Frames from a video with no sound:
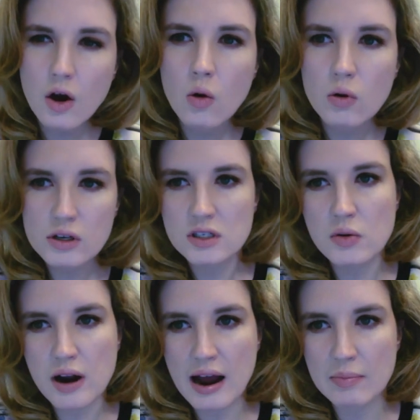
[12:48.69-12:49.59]
We'll see
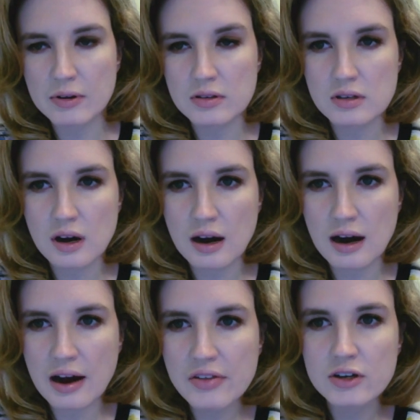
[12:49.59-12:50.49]
what happens.
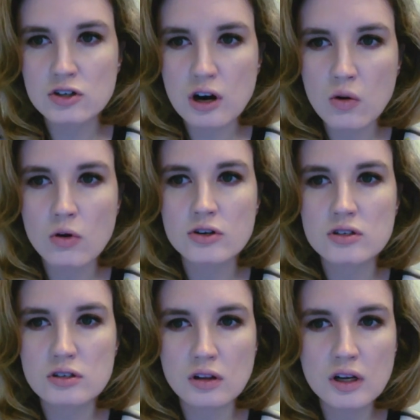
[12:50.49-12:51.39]
I think Star Wars
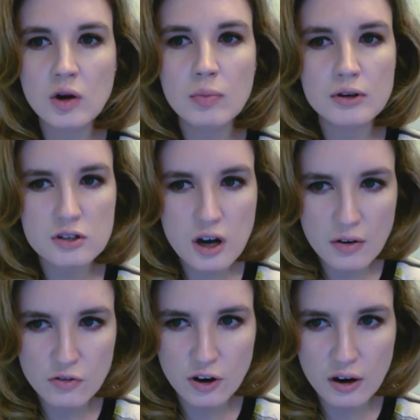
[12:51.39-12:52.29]
is a little bit
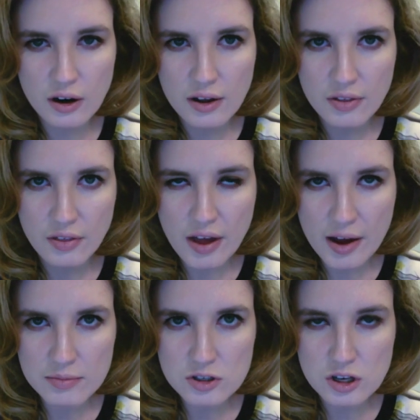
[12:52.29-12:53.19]
tougher than the
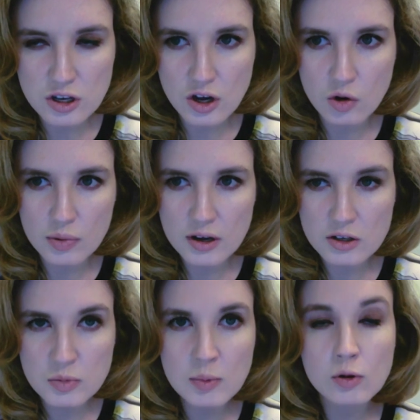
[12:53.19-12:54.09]
MCU because
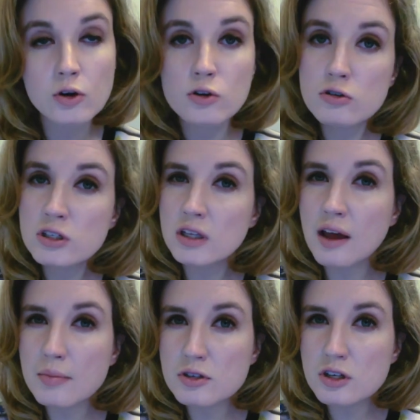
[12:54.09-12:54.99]
people are used to the
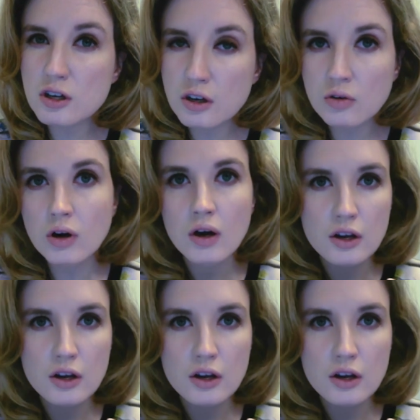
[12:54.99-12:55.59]
MCU.